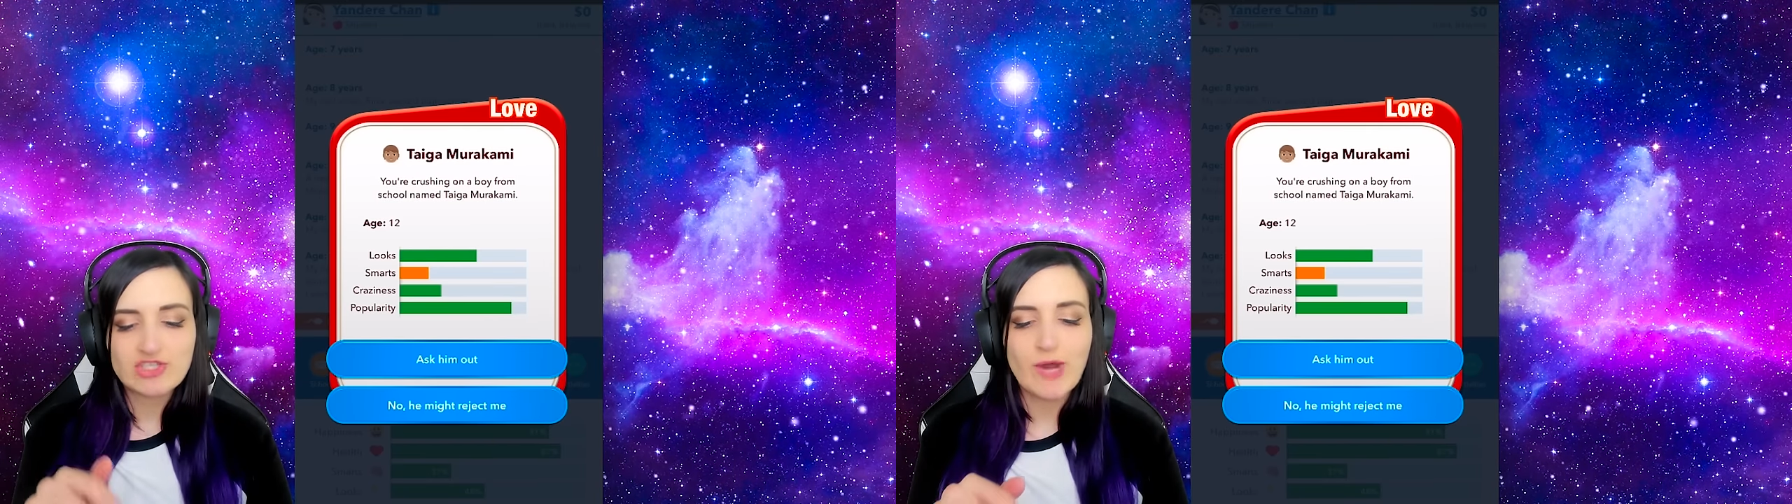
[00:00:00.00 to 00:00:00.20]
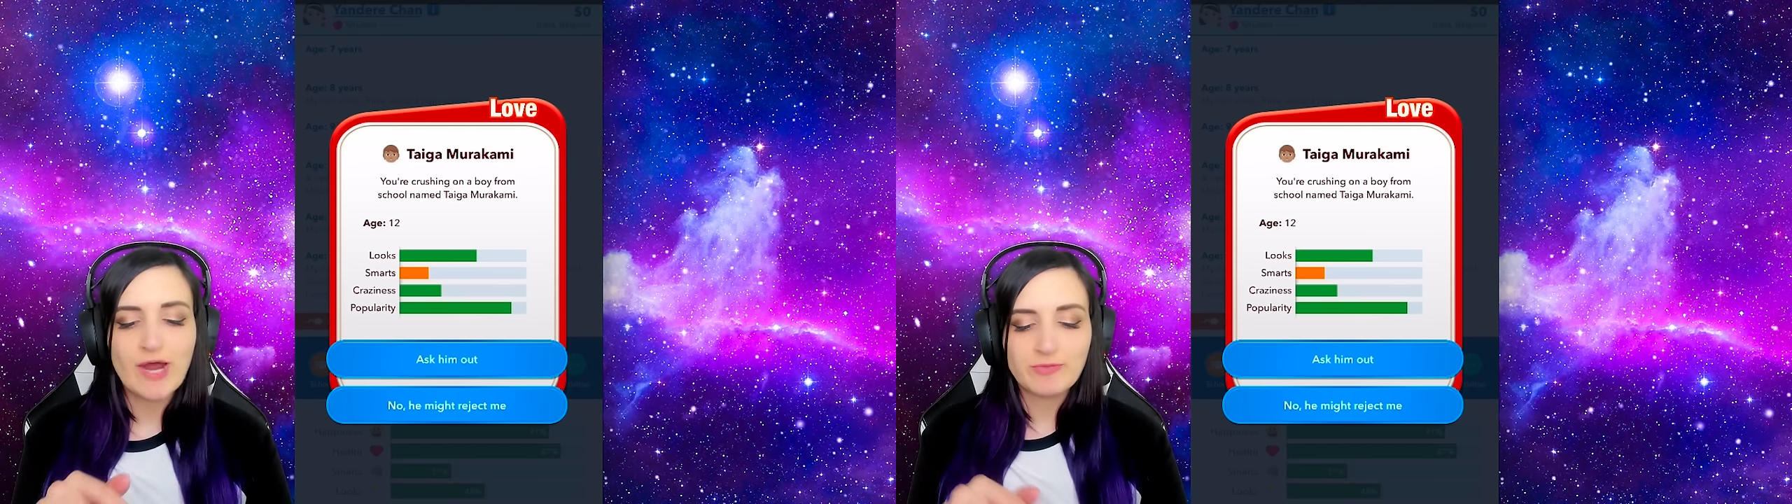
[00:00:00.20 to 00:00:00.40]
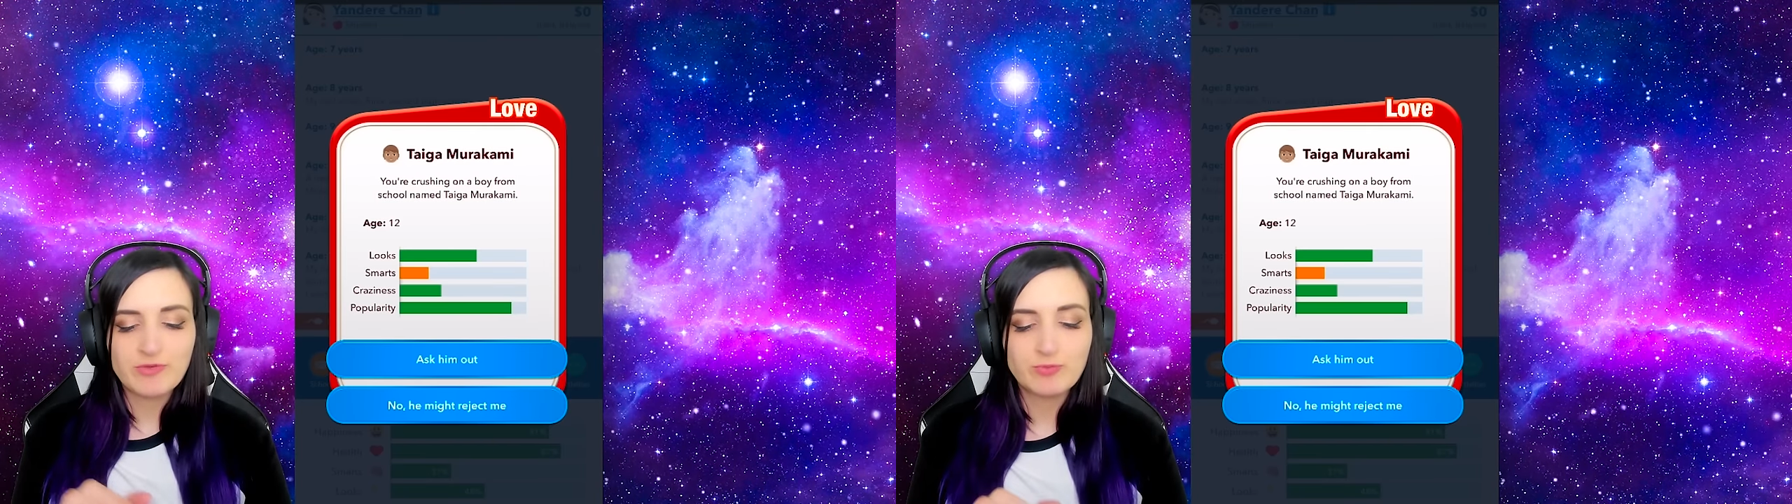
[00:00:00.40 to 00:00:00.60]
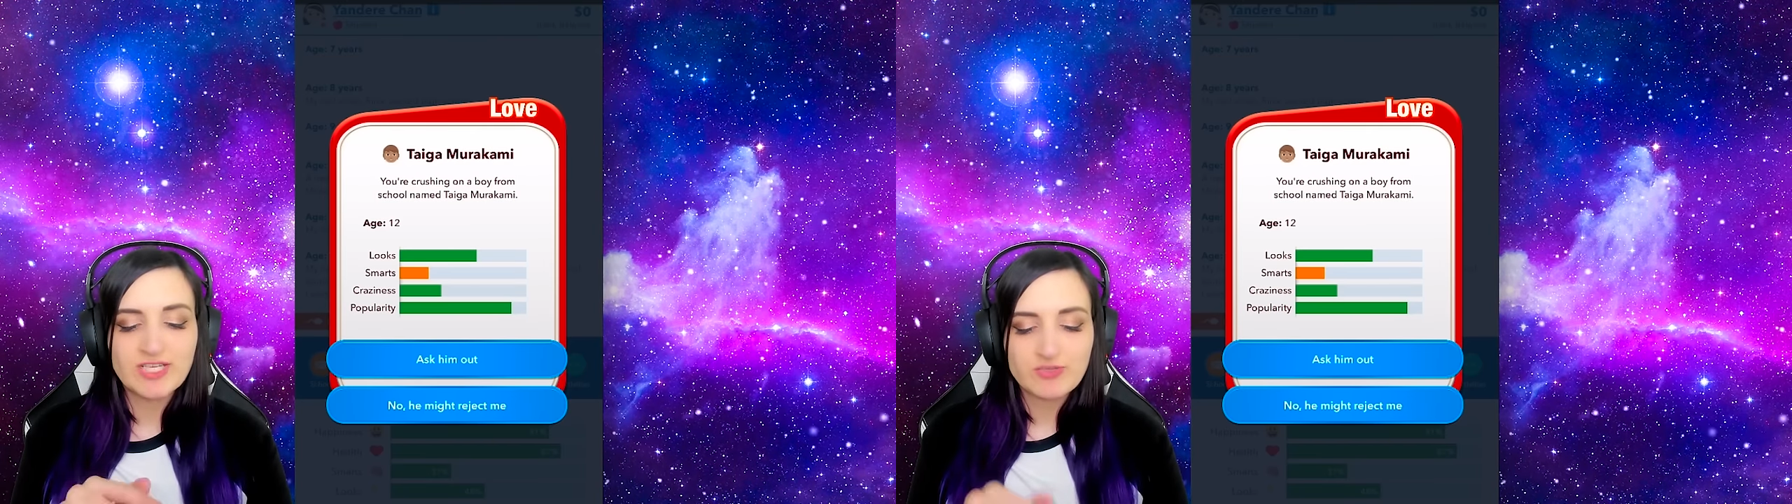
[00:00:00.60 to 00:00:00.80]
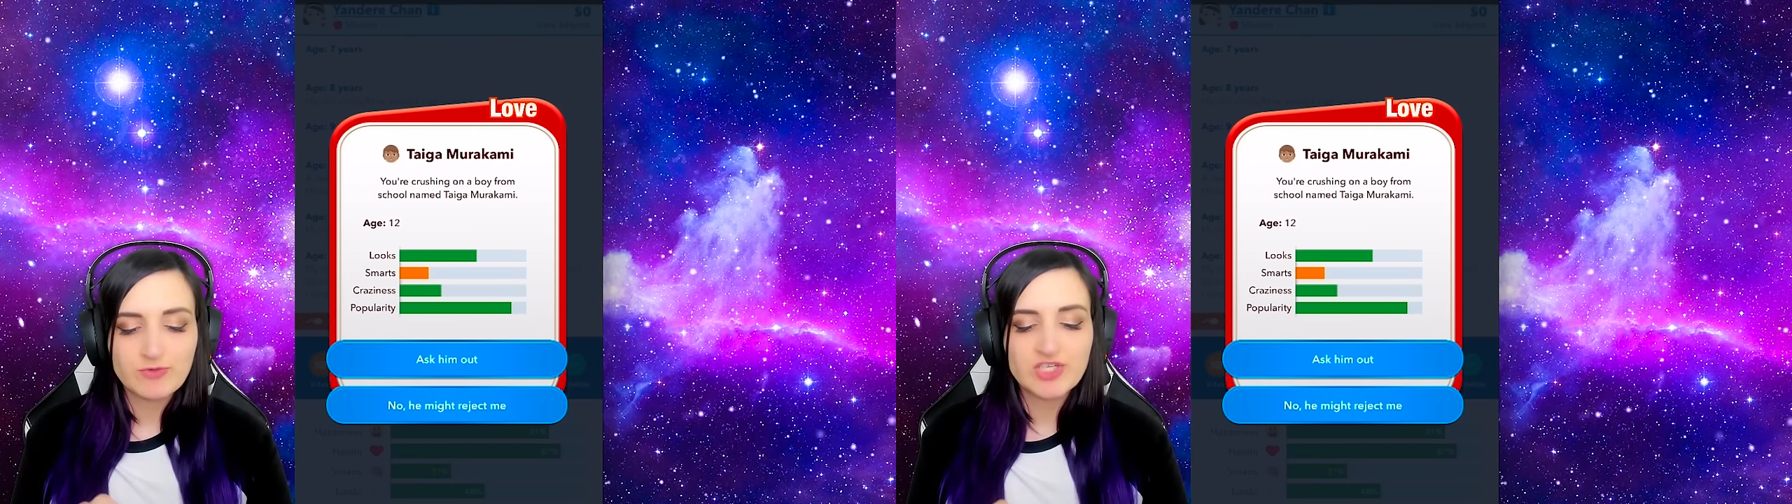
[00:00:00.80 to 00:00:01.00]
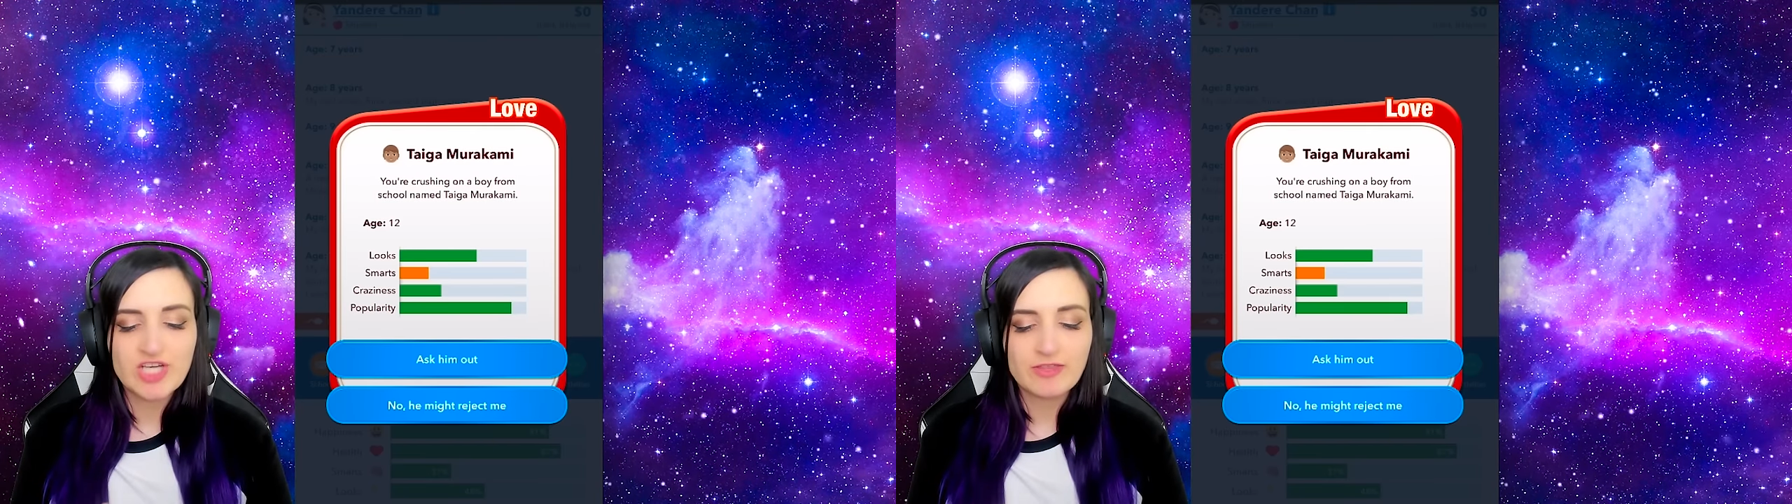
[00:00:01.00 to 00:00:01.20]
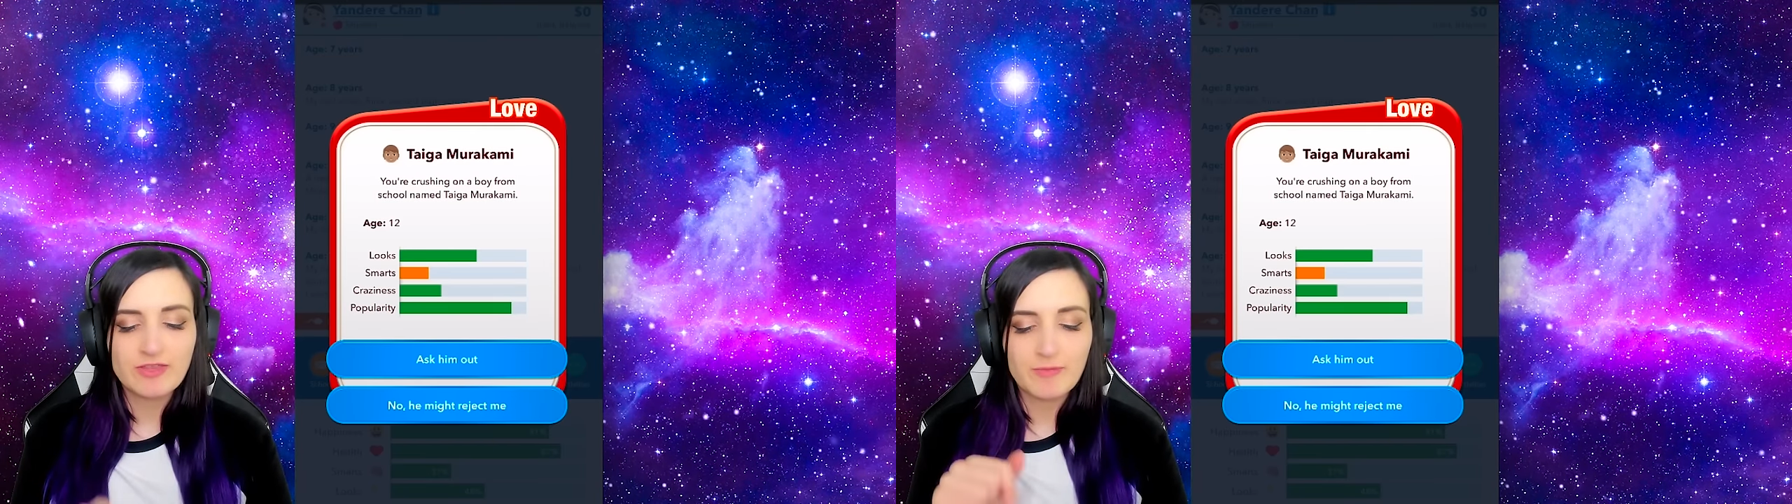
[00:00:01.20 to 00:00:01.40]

you out, you must reject